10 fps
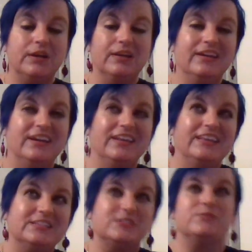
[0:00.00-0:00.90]
I
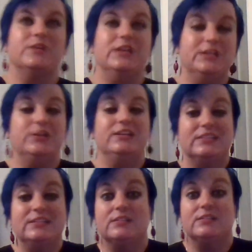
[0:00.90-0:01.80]
think this is funny, it
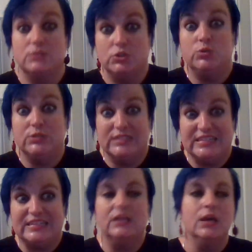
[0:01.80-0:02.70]
translates as Duke
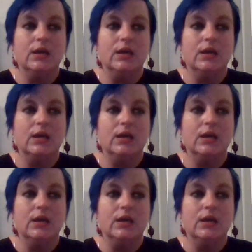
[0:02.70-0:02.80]
Ding.